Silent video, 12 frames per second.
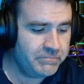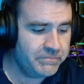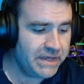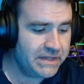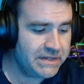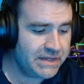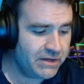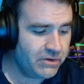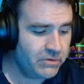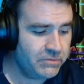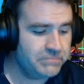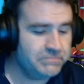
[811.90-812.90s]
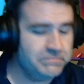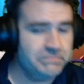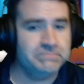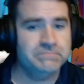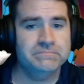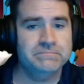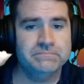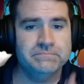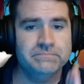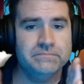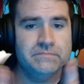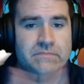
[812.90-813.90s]
And now,
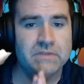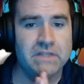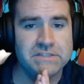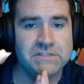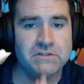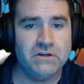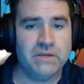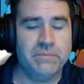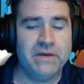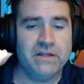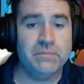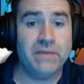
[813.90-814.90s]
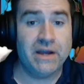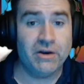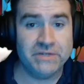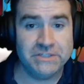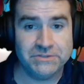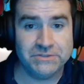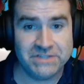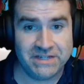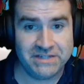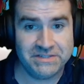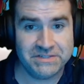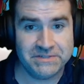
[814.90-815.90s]
let's talk about the Power Rangers
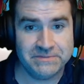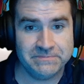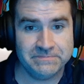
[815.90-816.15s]
dice.